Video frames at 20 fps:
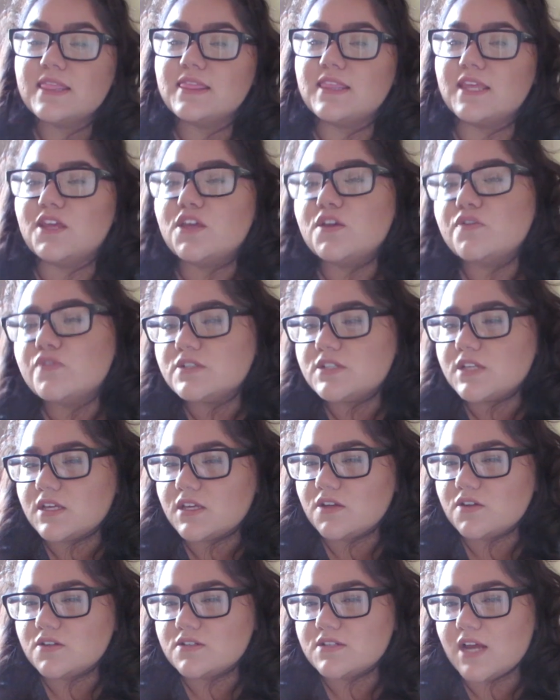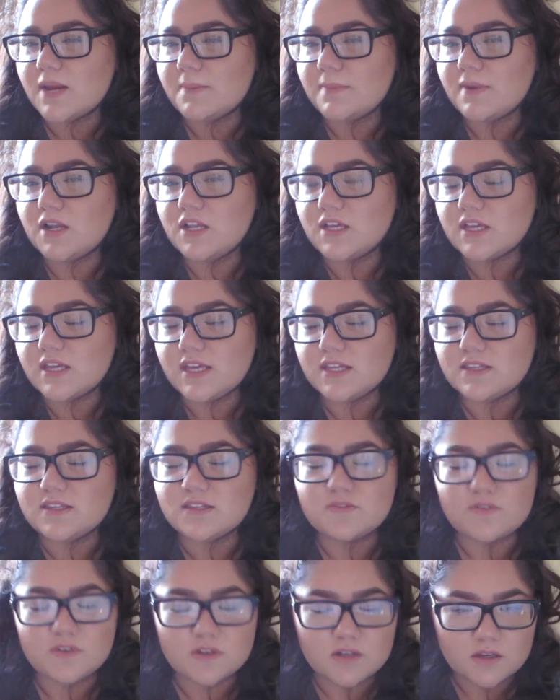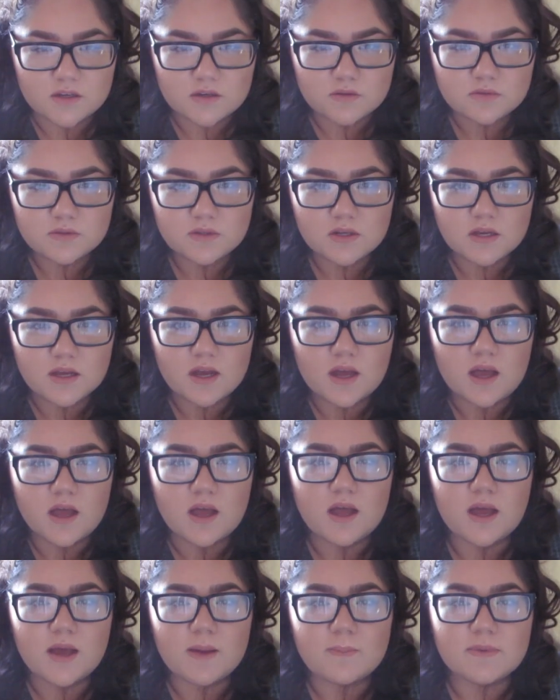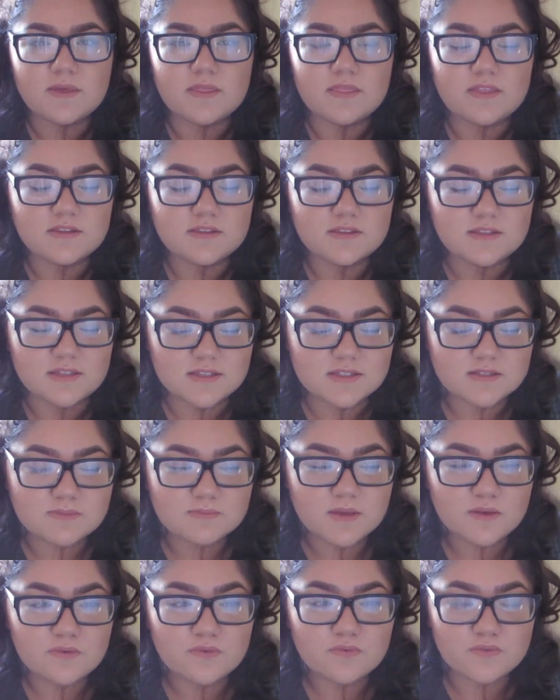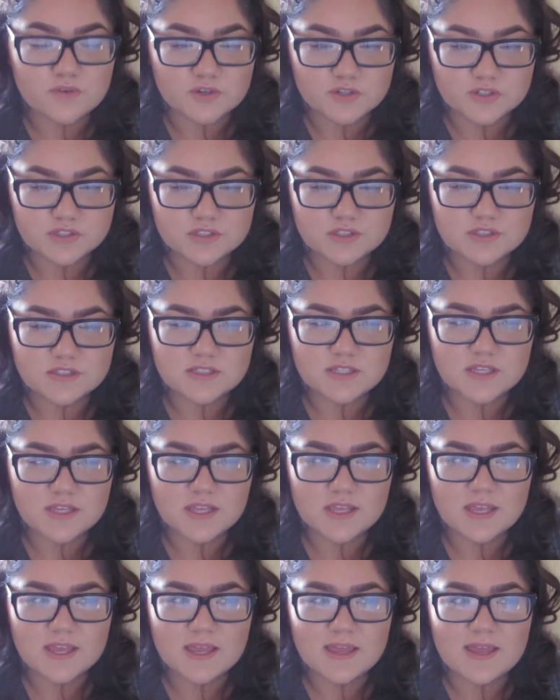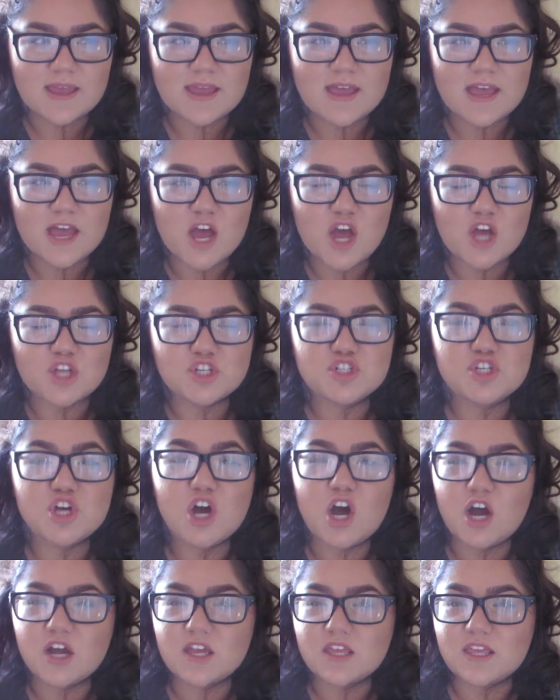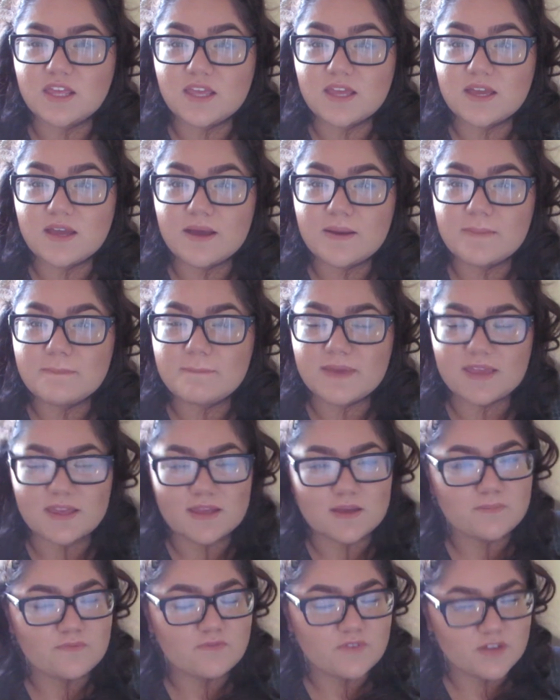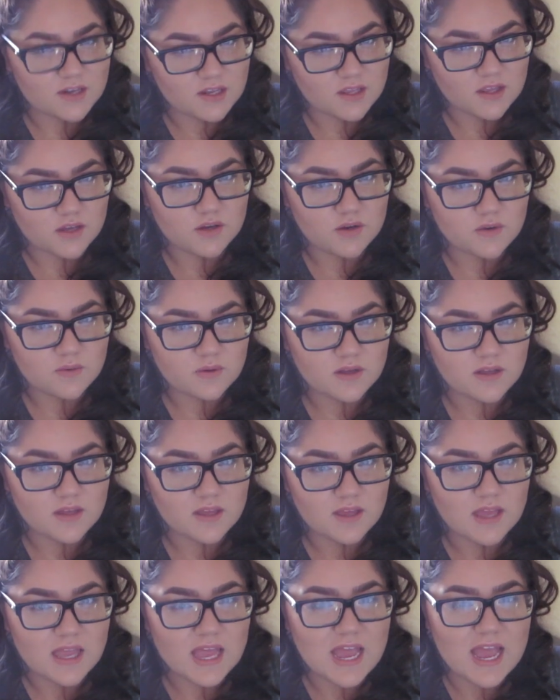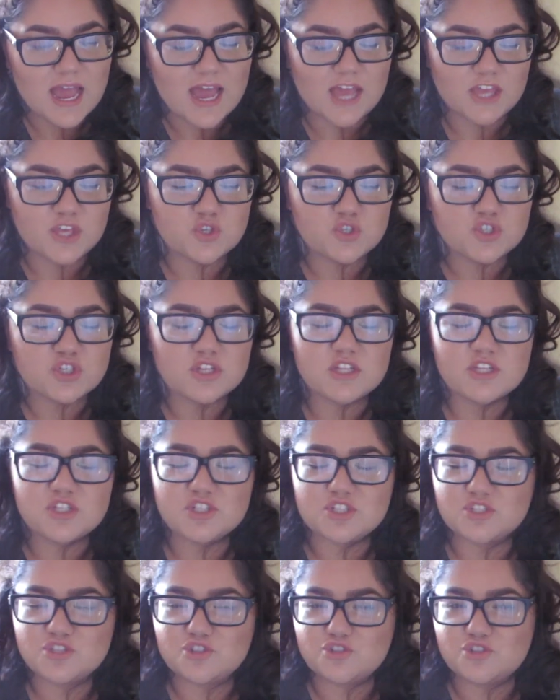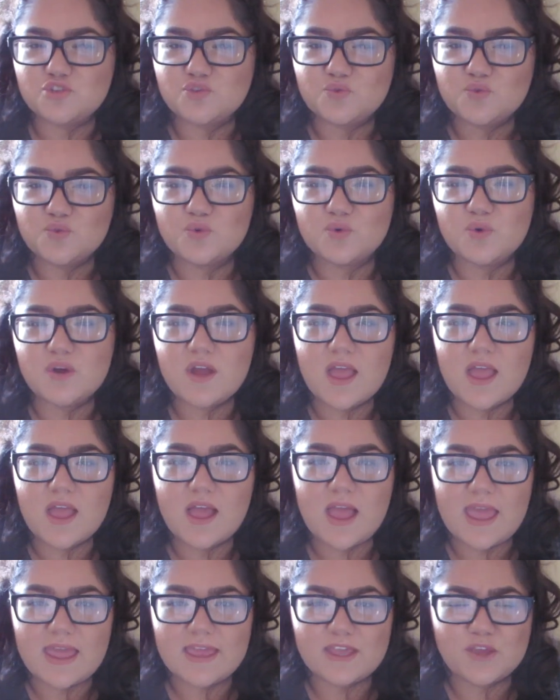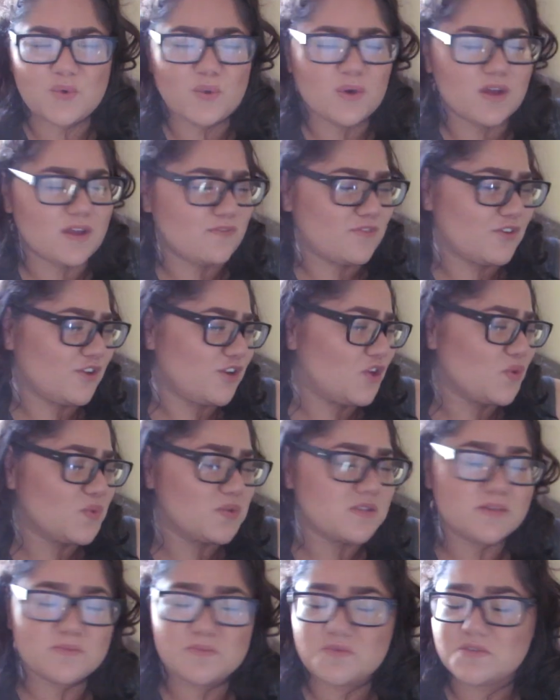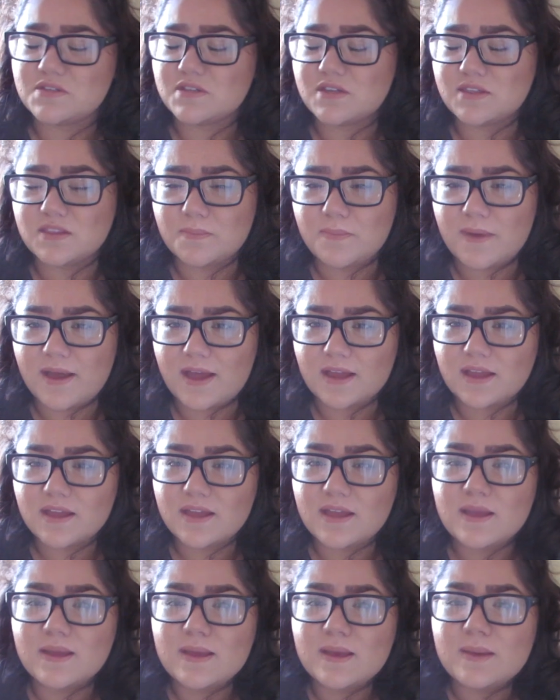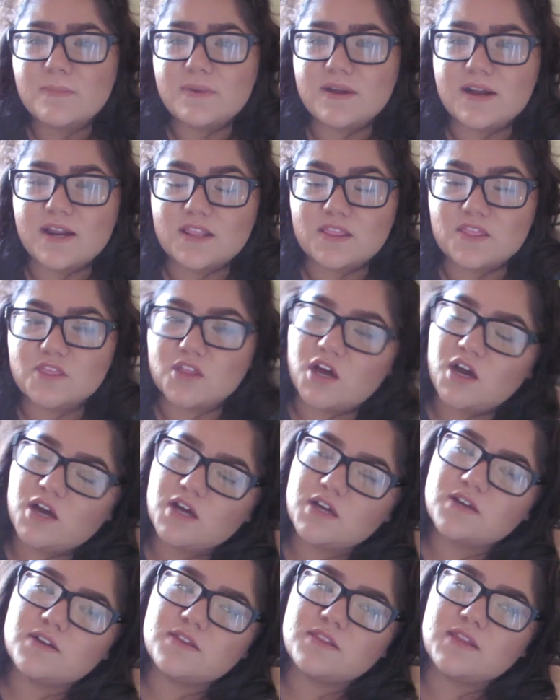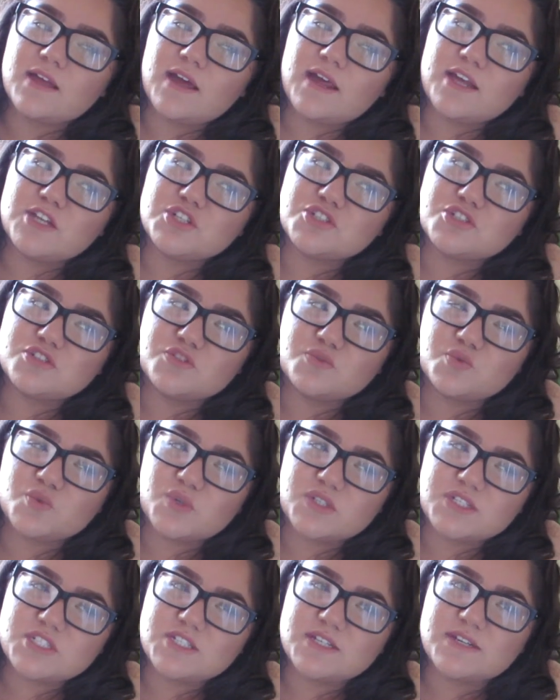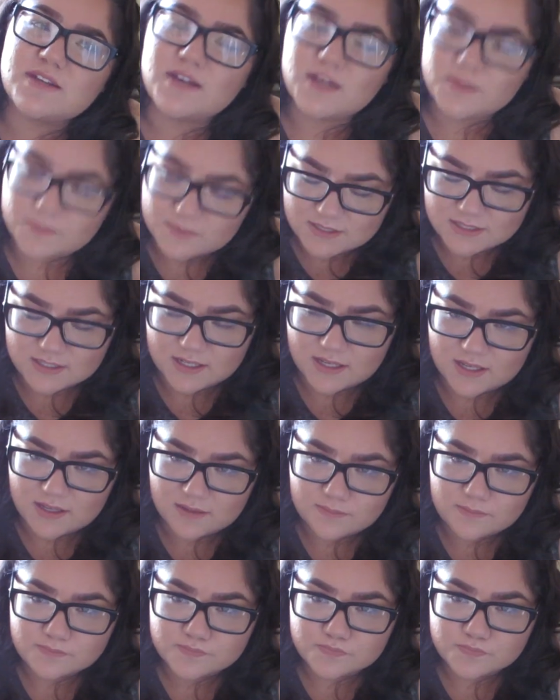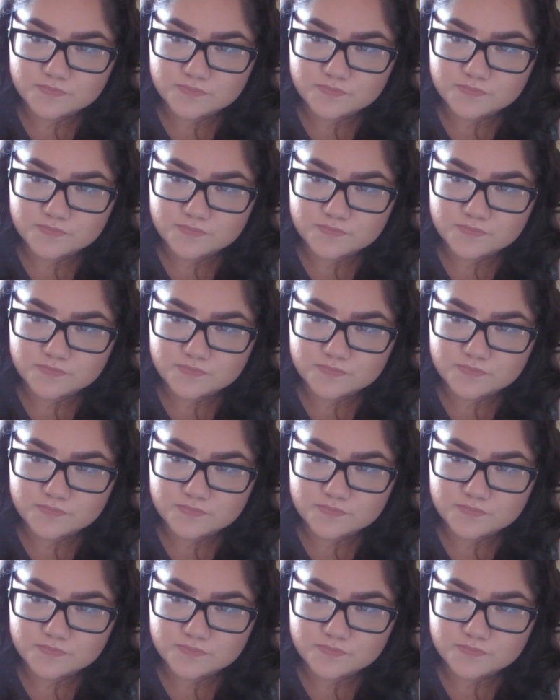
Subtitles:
Thank you for taking your time and looking at this video. This is my first talking makeup video. I usually just do a quick video with some music in the back, but I thought that I should switch it up today.